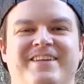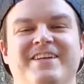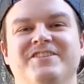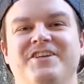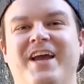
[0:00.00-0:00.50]

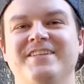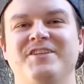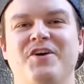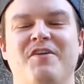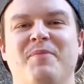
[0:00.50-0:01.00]
So you guys
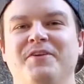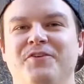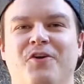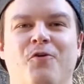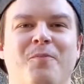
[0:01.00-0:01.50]
know I've been
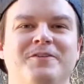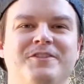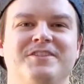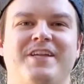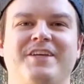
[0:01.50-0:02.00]
doing a whole bunch of
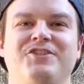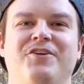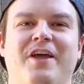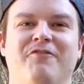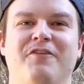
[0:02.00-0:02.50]
steak
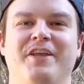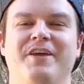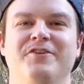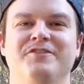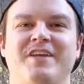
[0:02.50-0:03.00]
showdown
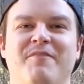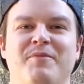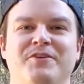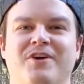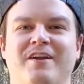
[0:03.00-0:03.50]
videos. I've been
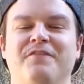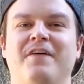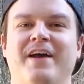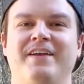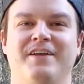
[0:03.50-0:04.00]
trying to
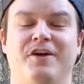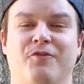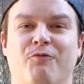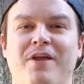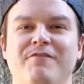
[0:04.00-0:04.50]
find a
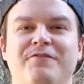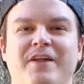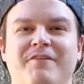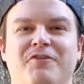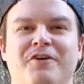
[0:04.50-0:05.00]
great
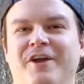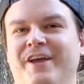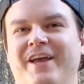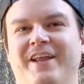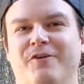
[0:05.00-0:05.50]
flavor
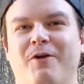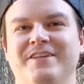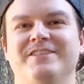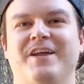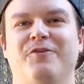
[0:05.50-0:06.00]
and a great
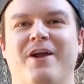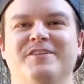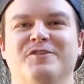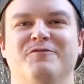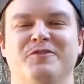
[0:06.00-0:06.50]

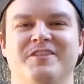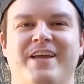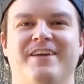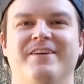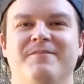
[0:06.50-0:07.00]
tenderizer for
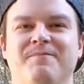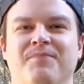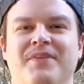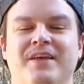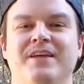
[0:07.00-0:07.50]
steak.
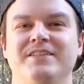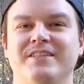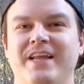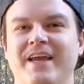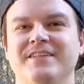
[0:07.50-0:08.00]

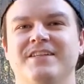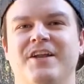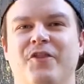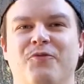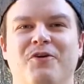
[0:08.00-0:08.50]
Today is
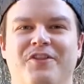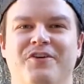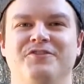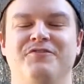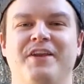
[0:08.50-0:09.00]
another one of
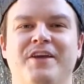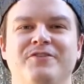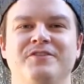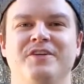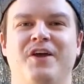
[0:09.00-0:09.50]
those
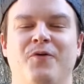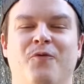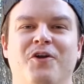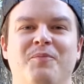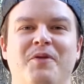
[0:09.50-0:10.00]
videos. We're
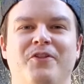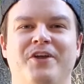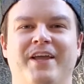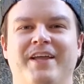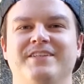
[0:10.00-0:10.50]
going to be
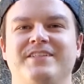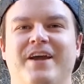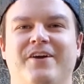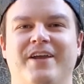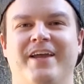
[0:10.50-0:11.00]
looking at
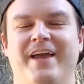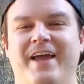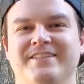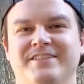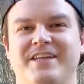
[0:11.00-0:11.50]
dairy
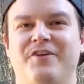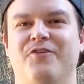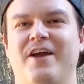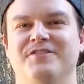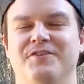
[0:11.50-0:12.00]
as a
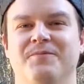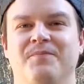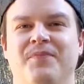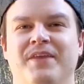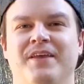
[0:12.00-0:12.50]
tenderizer.
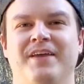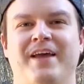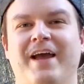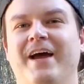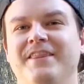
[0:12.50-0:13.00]

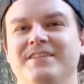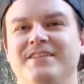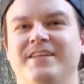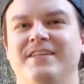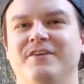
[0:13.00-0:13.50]
I got this
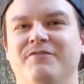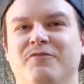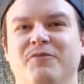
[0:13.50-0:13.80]
idea from